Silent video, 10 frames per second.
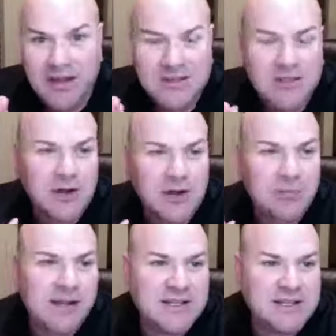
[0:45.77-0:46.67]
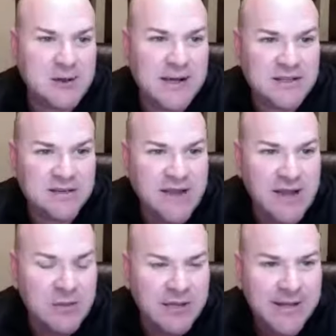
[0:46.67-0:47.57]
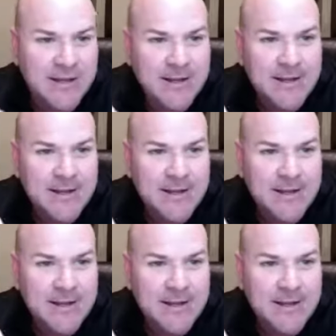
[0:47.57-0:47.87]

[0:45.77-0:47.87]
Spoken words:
It's a great place to raise a family.